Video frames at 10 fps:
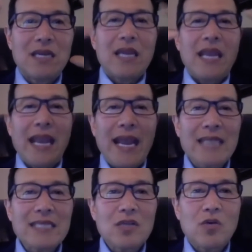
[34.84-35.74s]

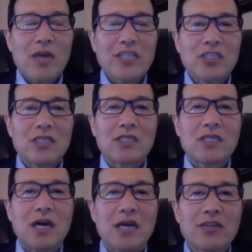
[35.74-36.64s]
Ask questions,
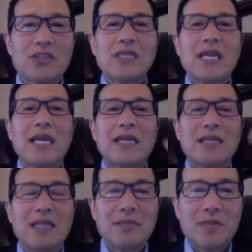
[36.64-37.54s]

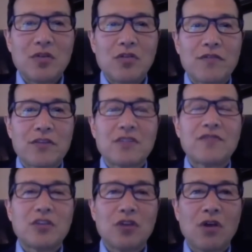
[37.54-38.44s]
understand the maneuvers.
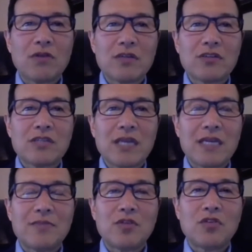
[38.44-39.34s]
If you don't
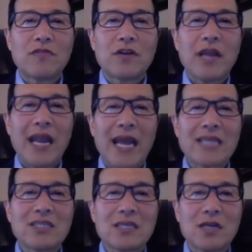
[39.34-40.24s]
understand a maneuver,
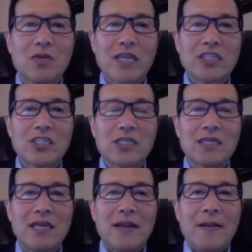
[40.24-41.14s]
ask a question.
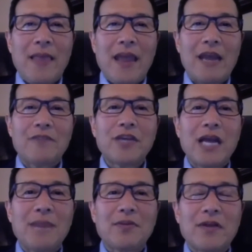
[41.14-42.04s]
Every
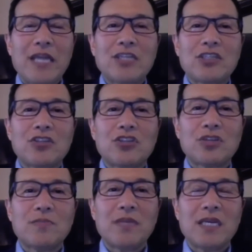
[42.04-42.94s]
operation
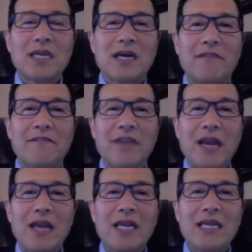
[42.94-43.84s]
should be a
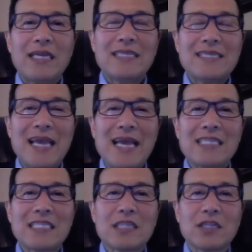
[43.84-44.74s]
very
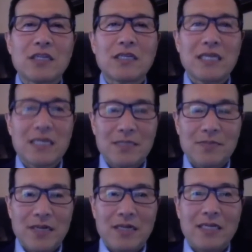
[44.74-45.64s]
intense learning
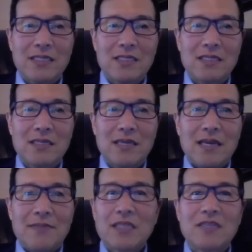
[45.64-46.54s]
experience,
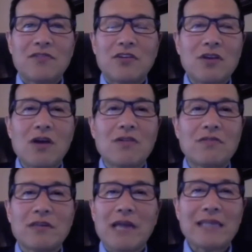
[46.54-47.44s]
because if you
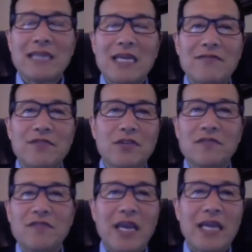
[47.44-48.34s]
don't, you're not taking full
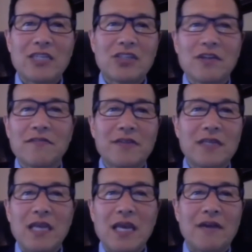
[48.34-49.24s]
advantage
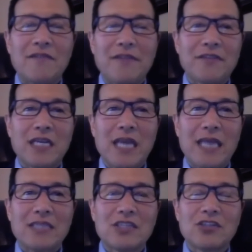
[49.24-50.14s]
of every
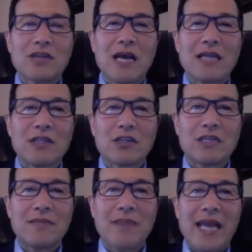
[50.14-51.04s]
case and you're not
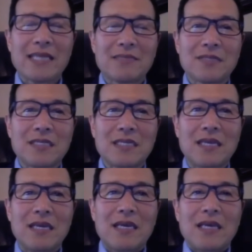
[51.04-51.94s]
learning maximally.
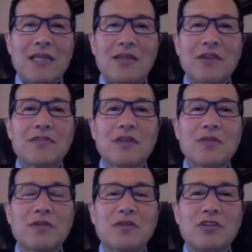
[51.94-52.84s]
The other thing
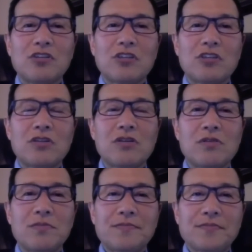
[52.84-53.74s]
what you should
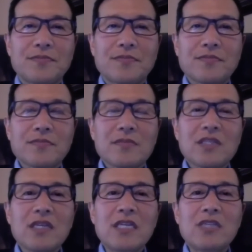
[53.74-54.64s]
do
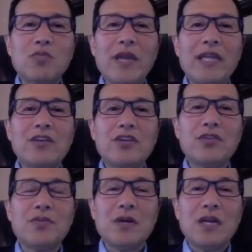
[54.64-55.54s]
is when
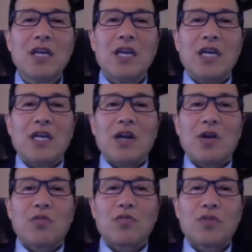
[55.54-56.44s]
you
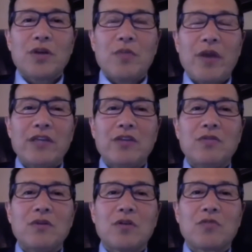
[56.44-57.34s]

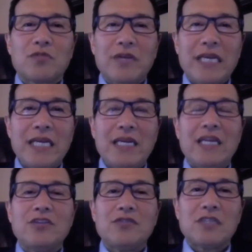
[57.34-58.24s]
read
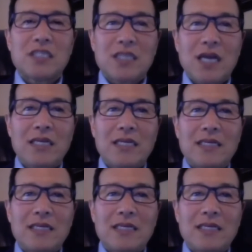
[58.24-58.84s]
and you study,